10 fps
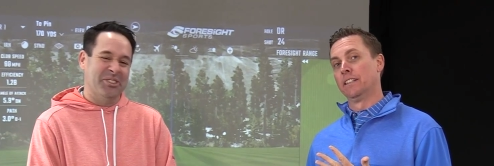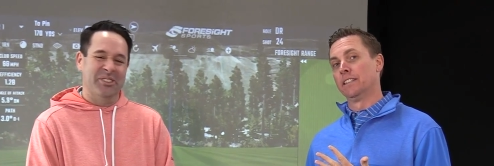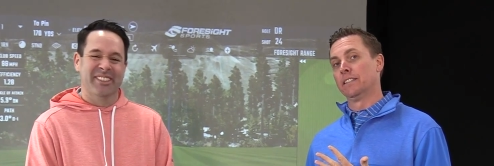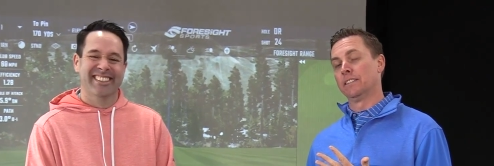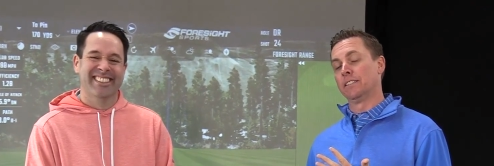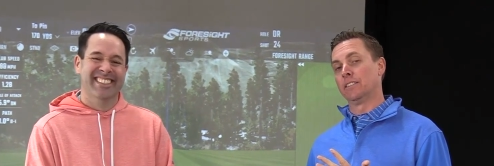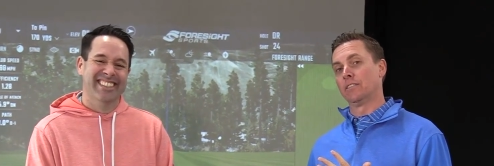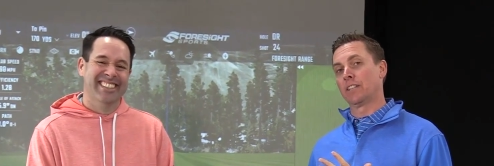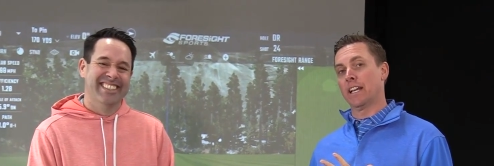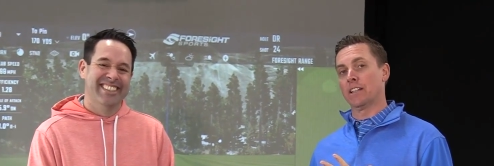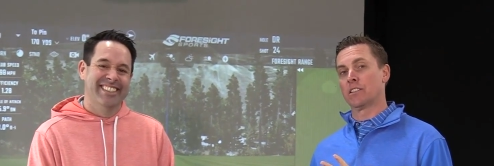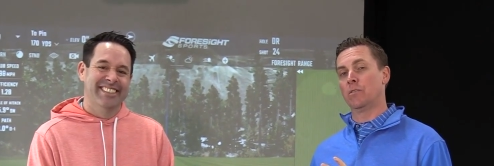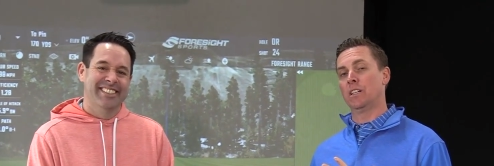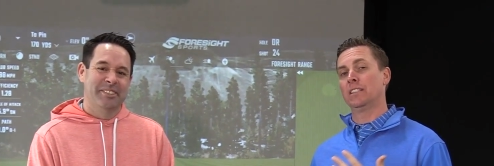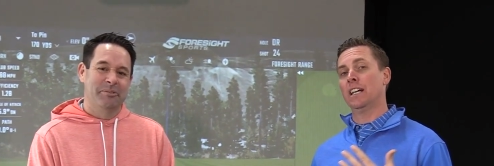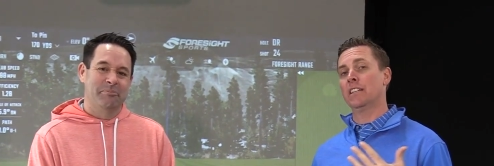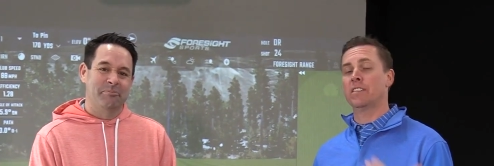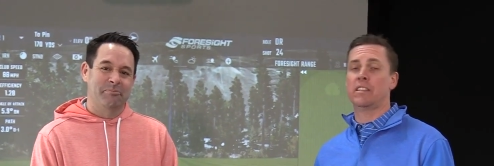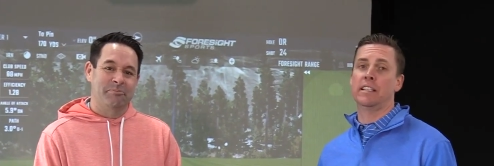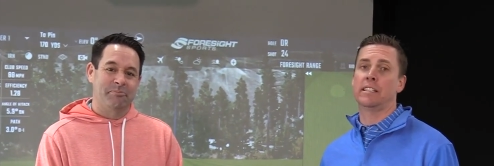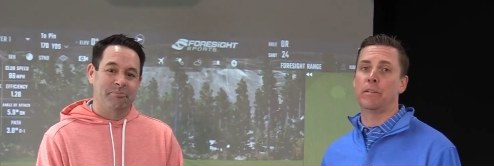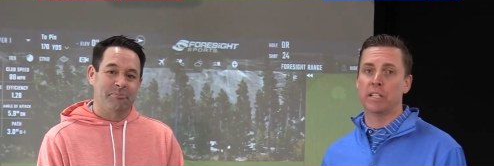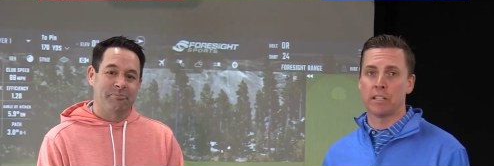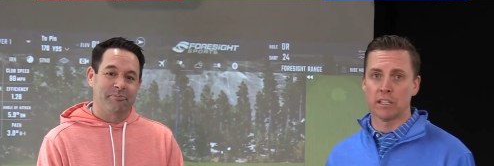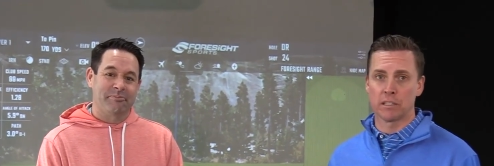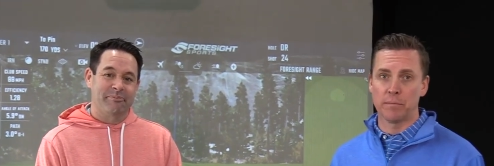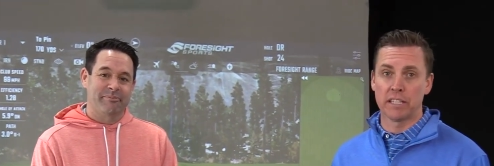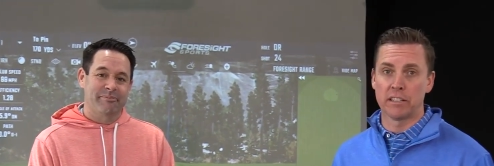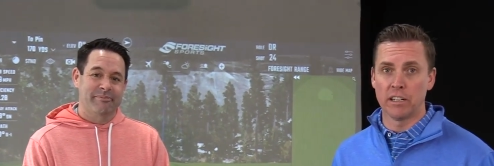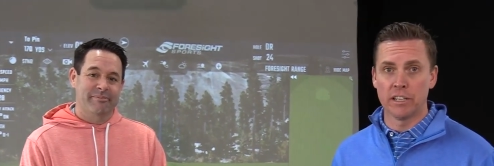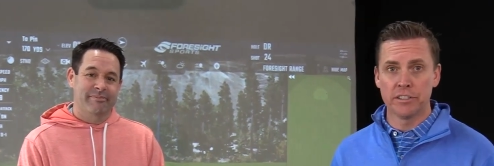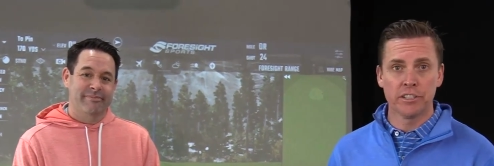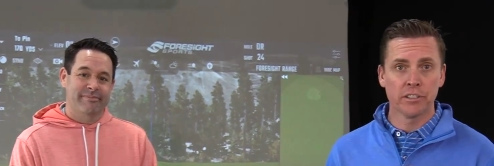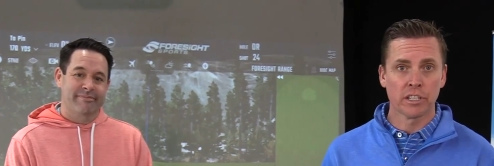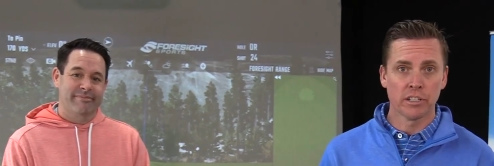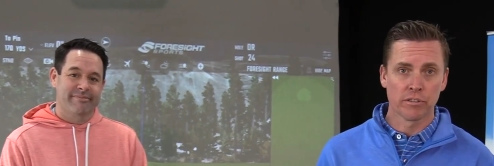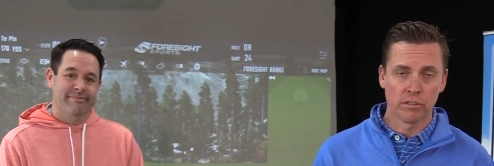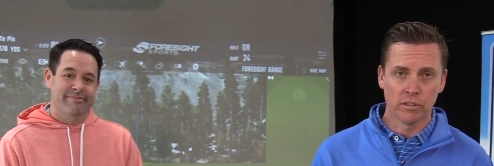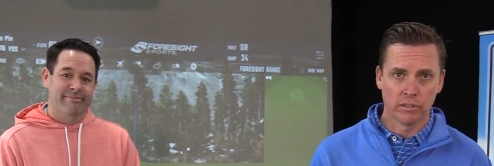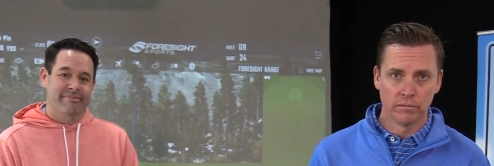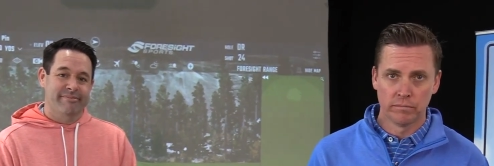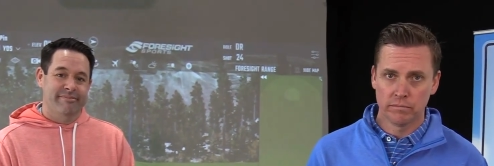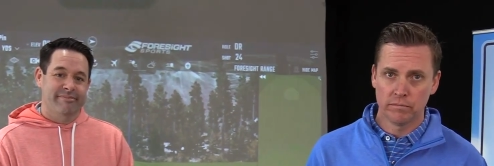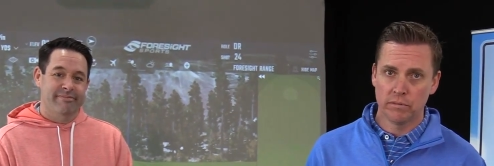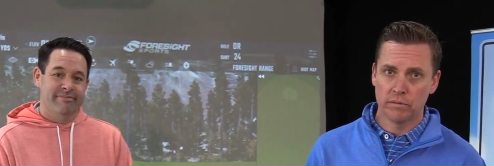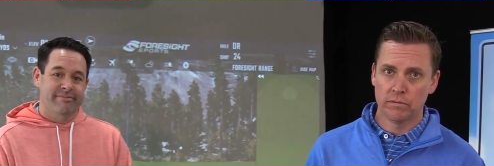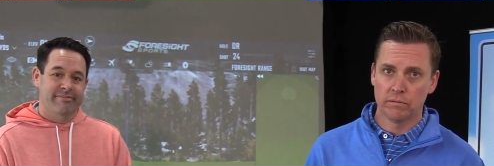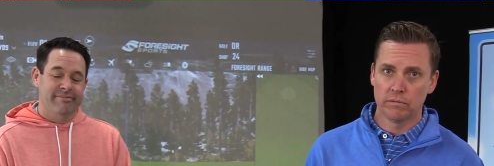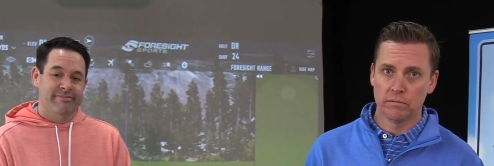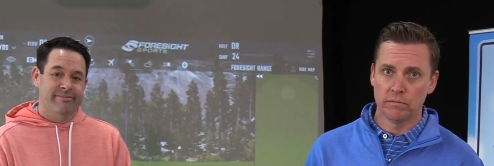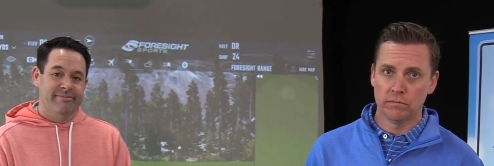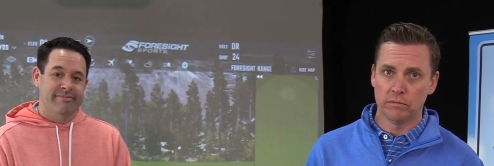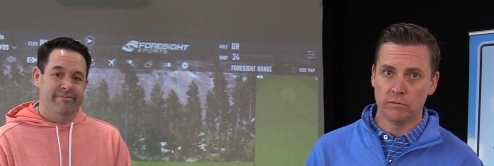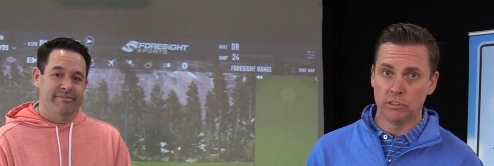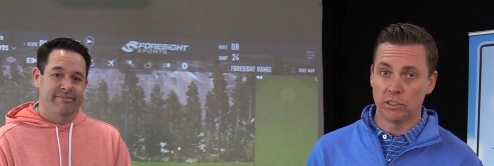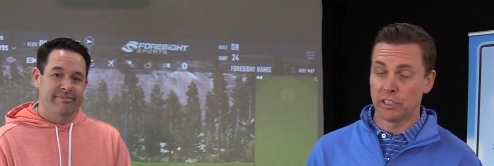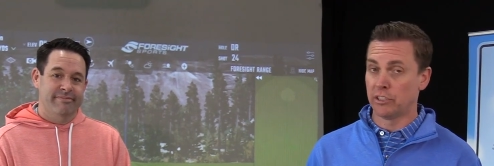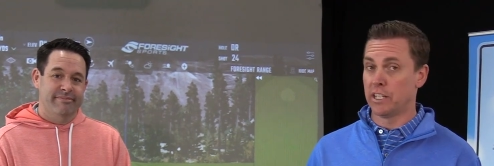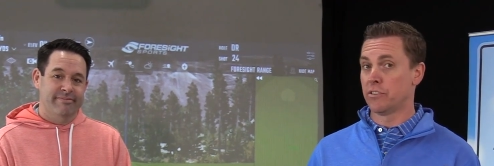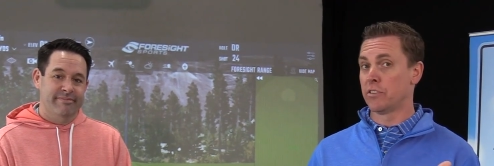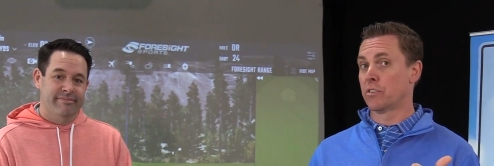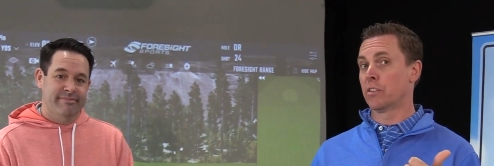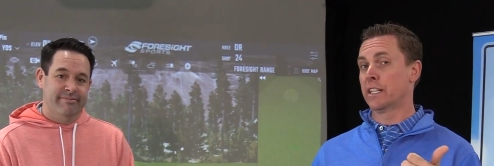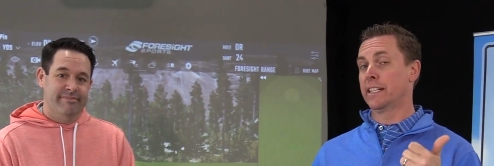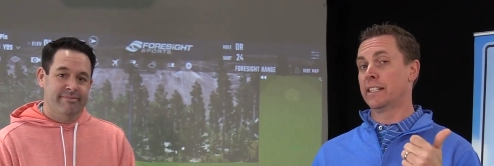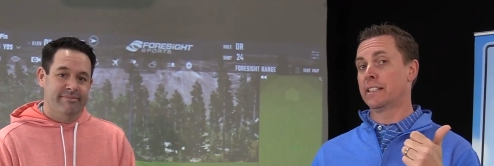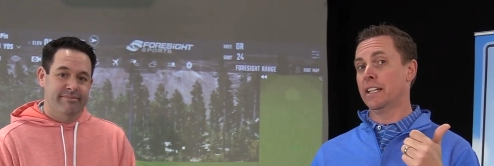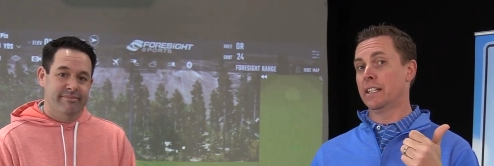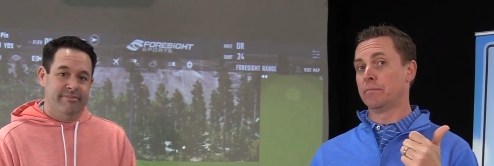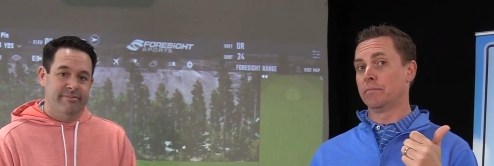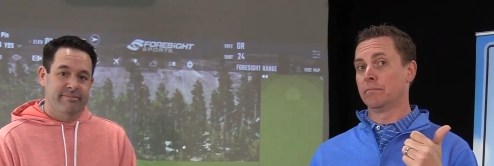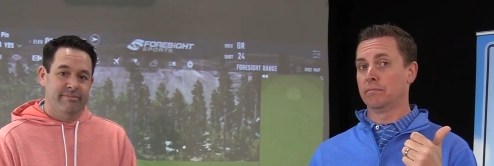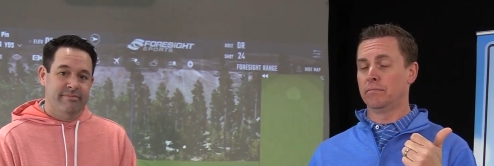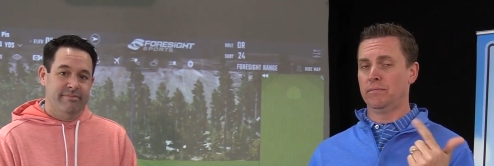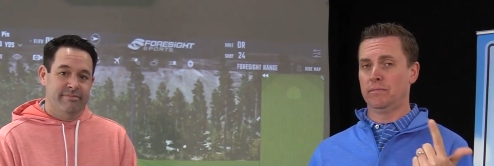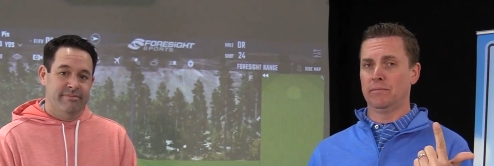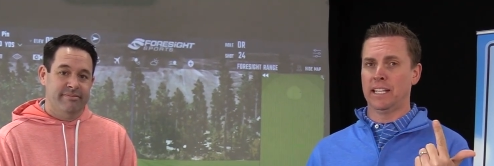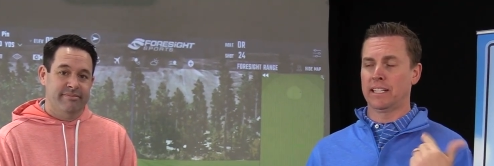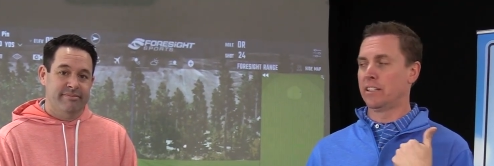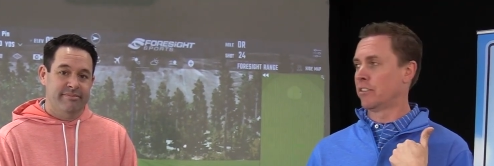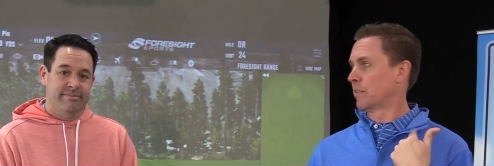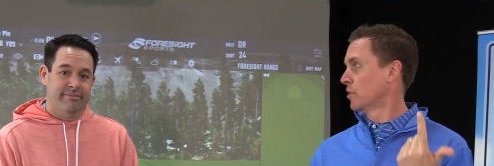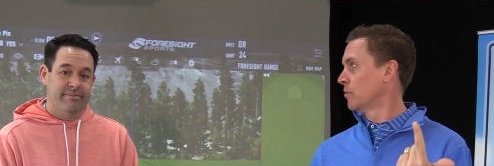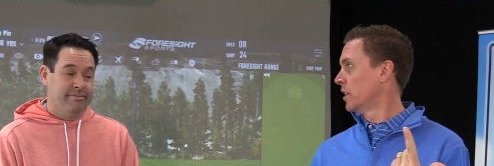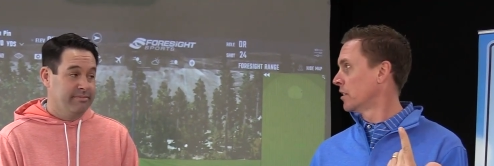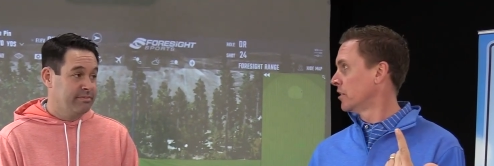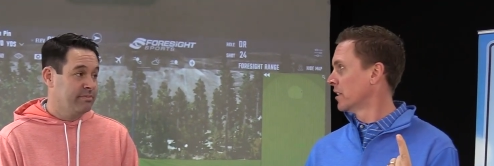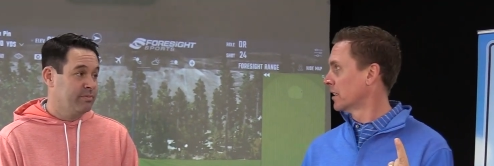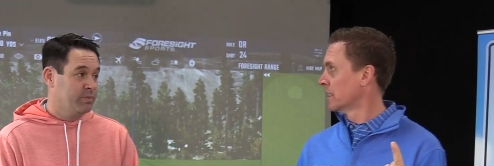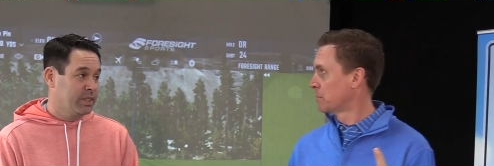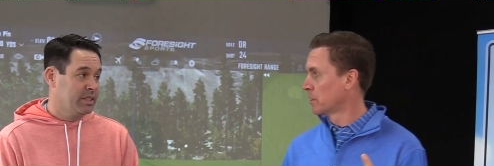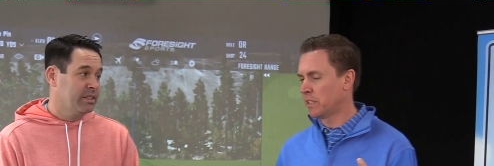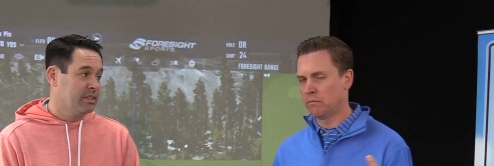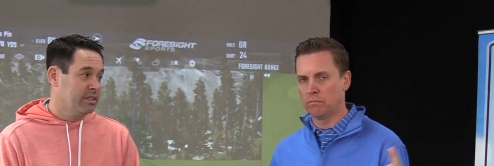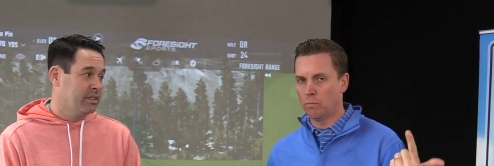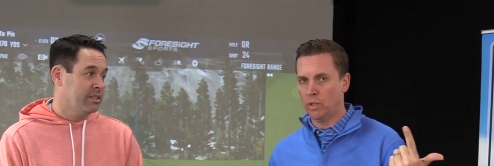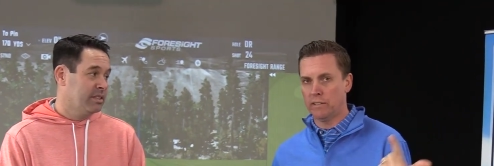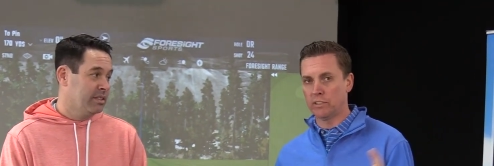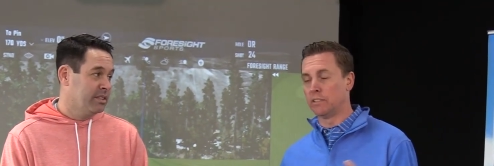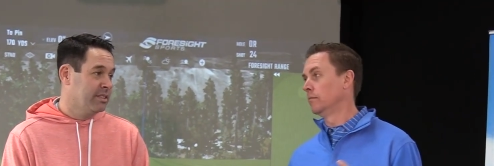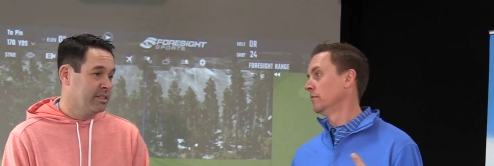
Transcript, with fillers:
Speaker 1: true. Okay, so a lot of the things that we talked about are under your control. You can change your story at any time. I can drink more water, drink less bourbon, whatever.